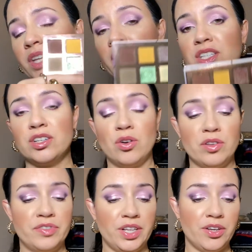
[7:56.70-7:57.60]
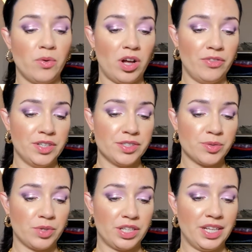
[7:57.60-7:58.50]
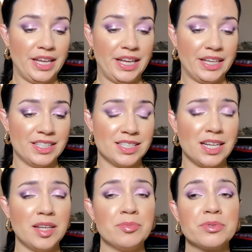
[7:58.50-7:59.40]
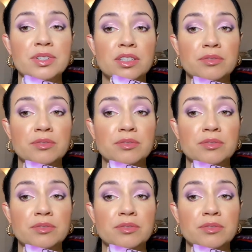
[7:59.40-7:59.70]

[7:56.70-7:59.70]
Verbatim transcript: I did a whole video on this one and I'm really,